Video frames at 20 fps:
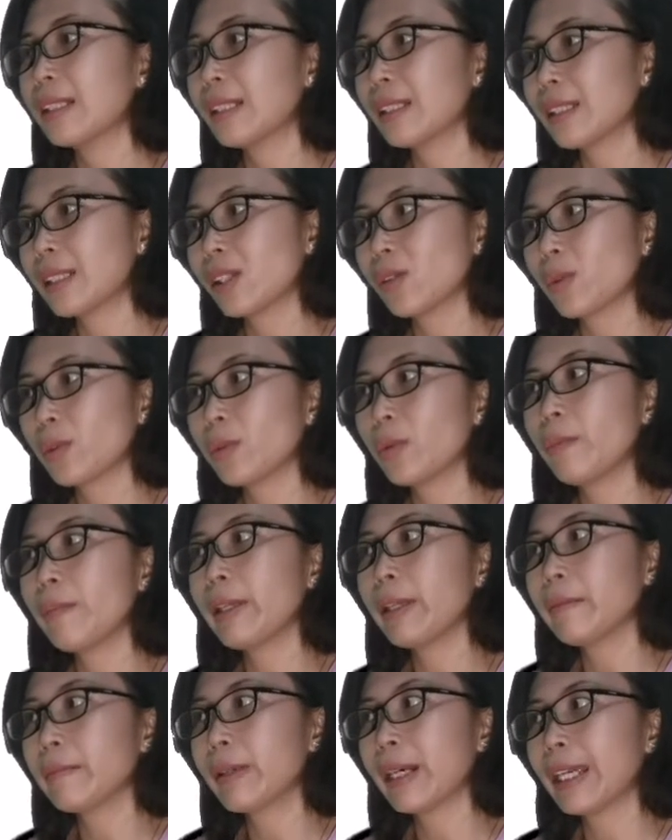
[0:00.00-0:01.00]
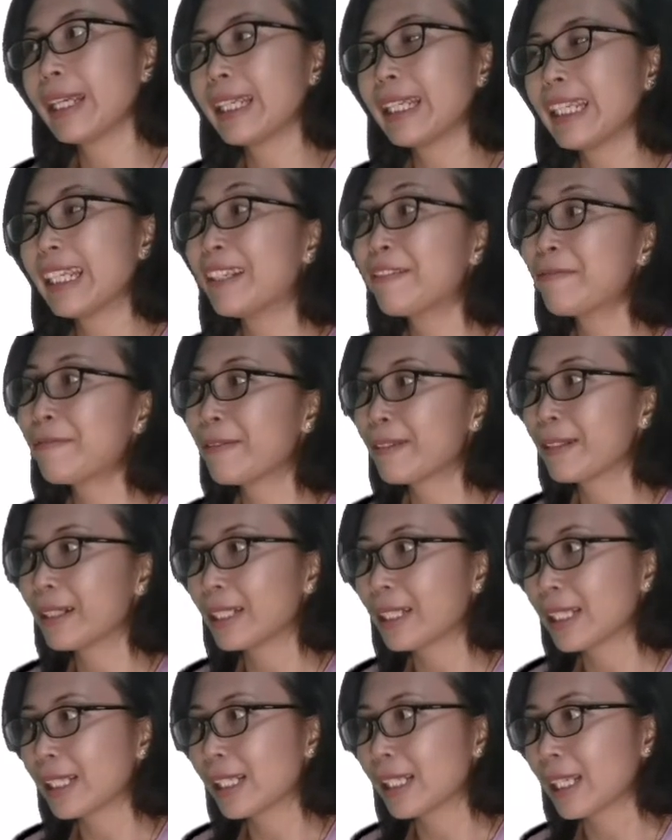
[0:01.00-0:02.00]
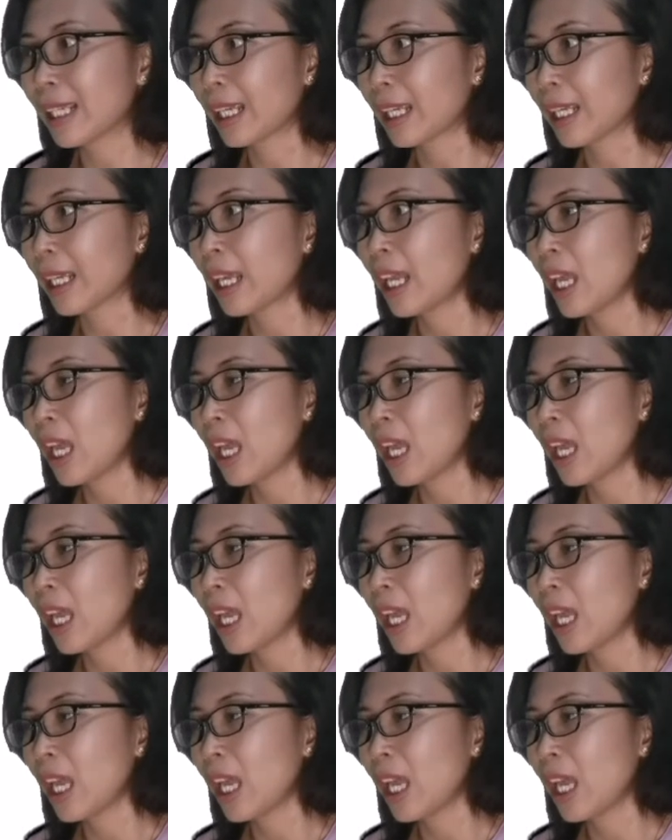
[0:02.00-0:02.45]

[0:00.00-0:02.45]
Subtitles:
That is what we mean by inferencing.